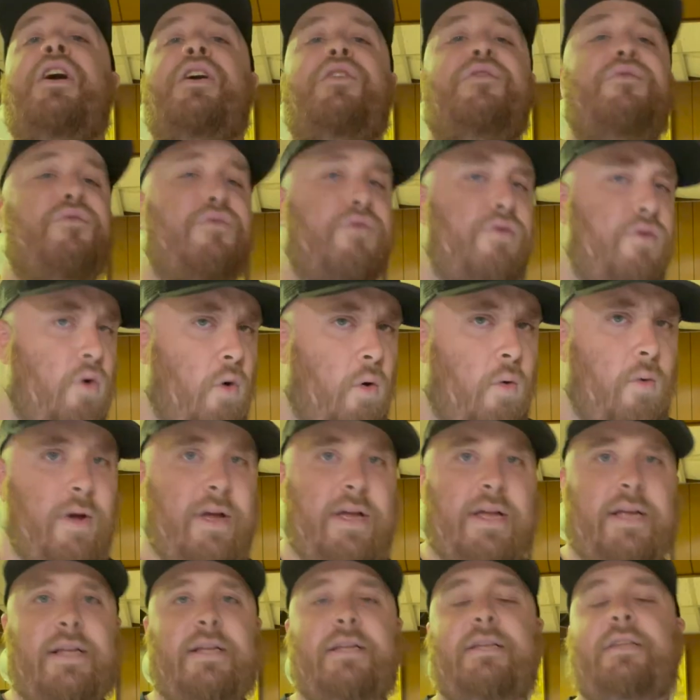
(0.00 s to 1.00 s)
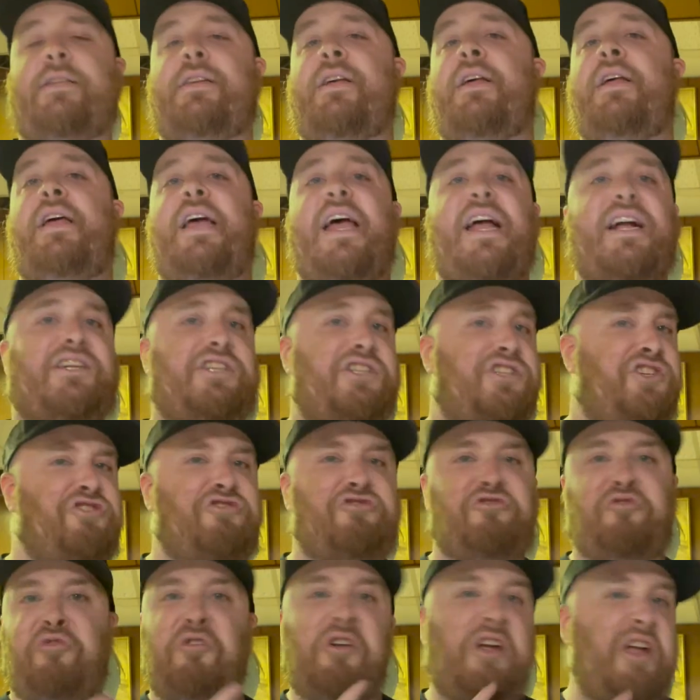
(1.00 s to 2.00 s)
noise,
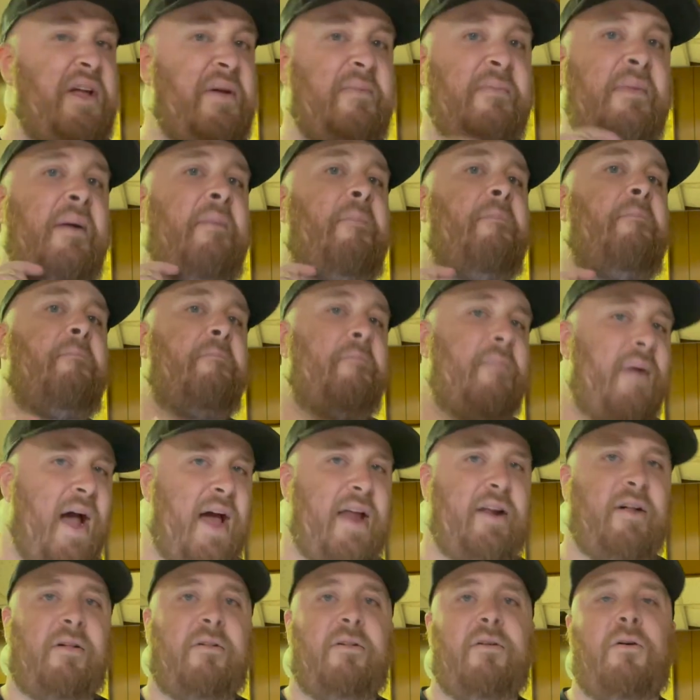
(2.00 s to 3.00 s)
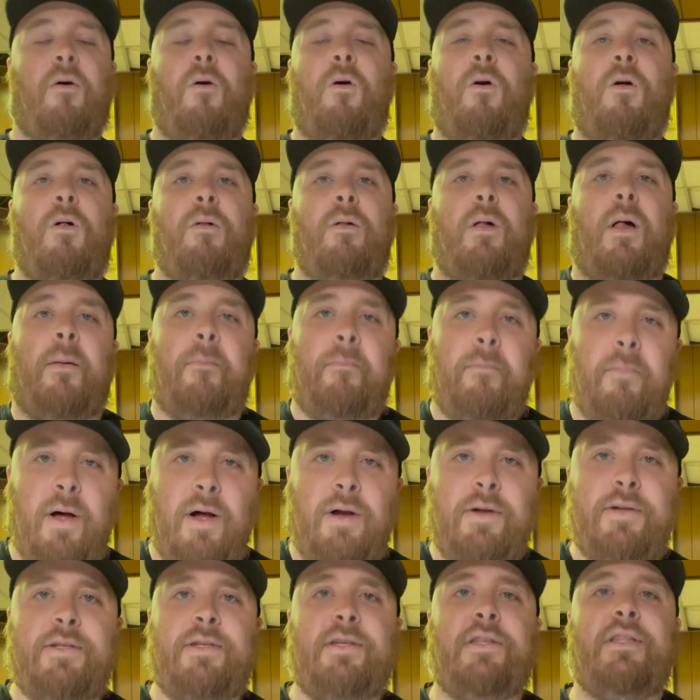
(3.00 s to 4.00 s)
extreme metal, all
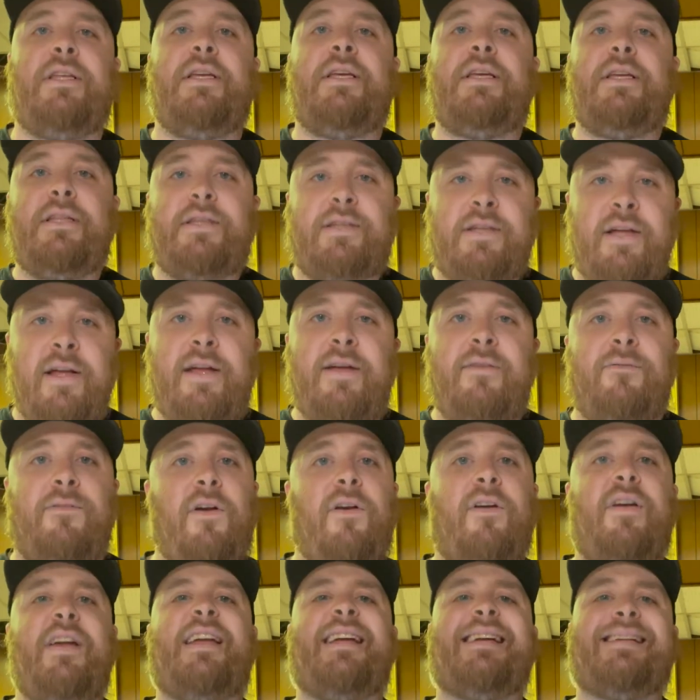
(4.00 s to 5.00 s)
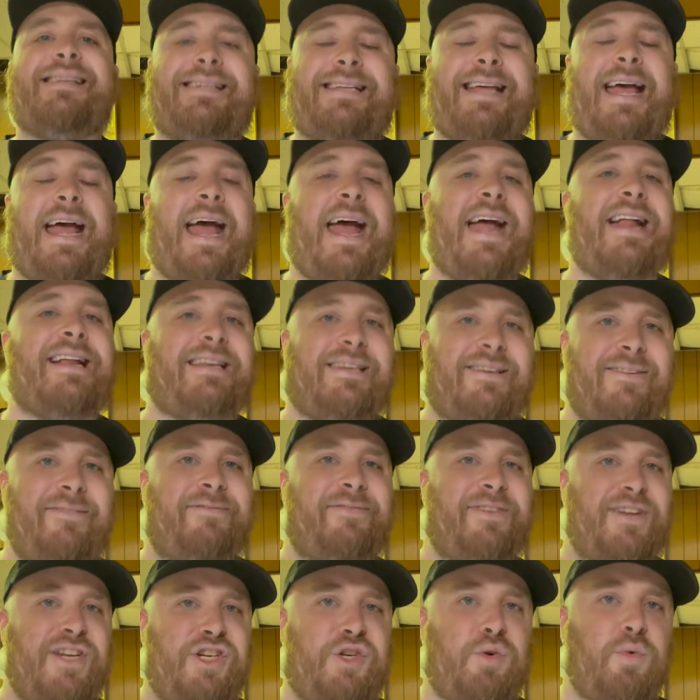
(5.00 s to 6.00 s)
amongst these very intense
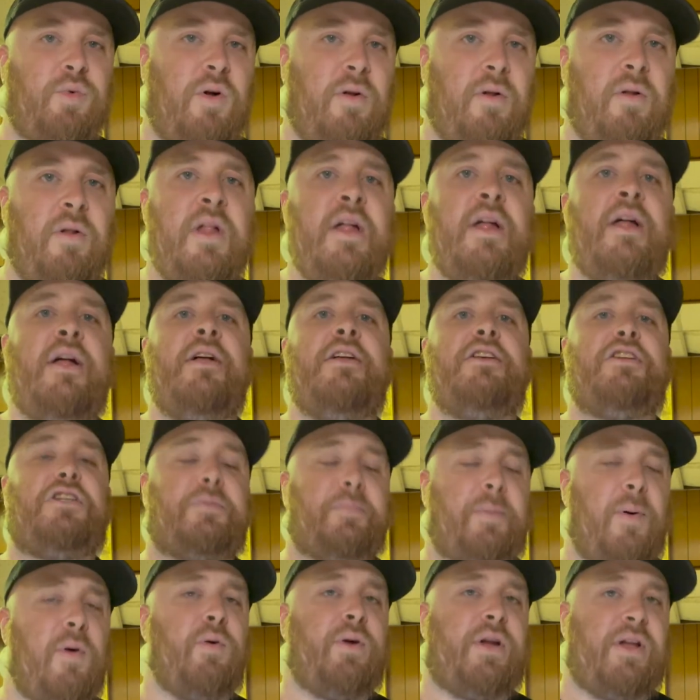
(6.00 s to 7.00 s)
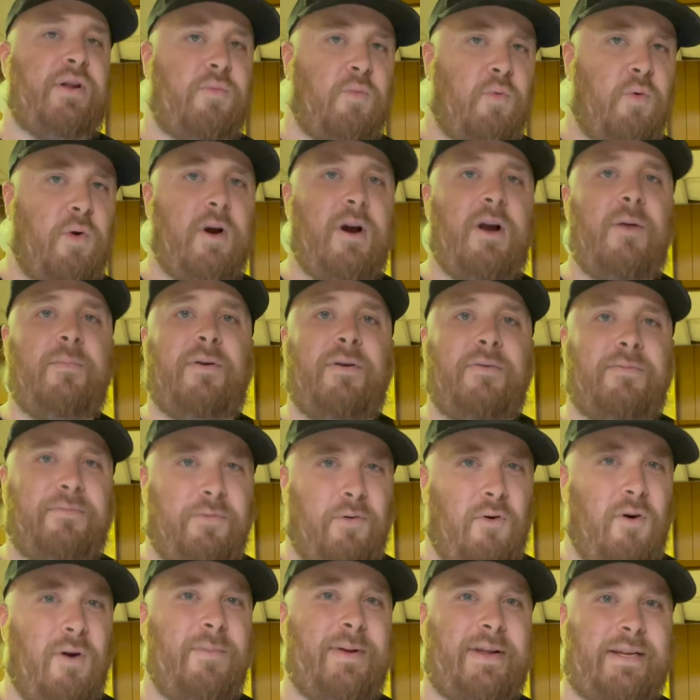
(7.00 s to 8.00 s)
visual spoken word
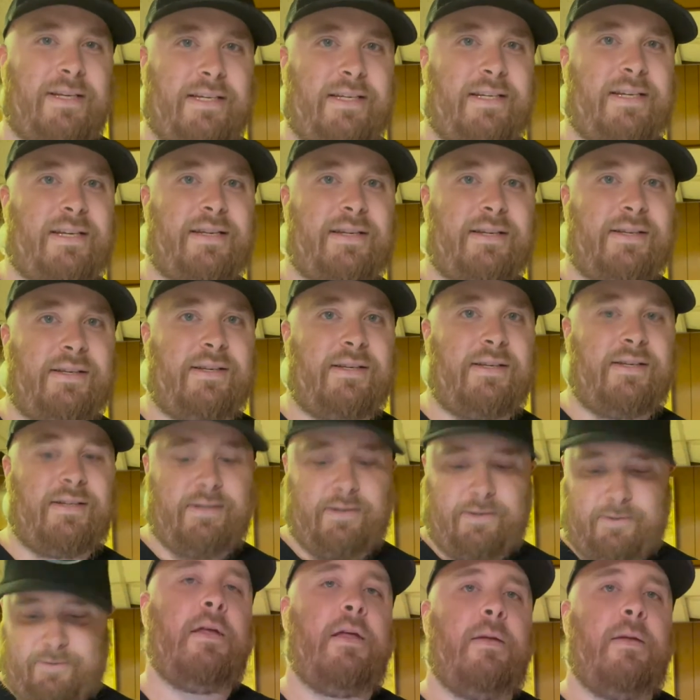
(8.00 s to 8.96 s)
performances.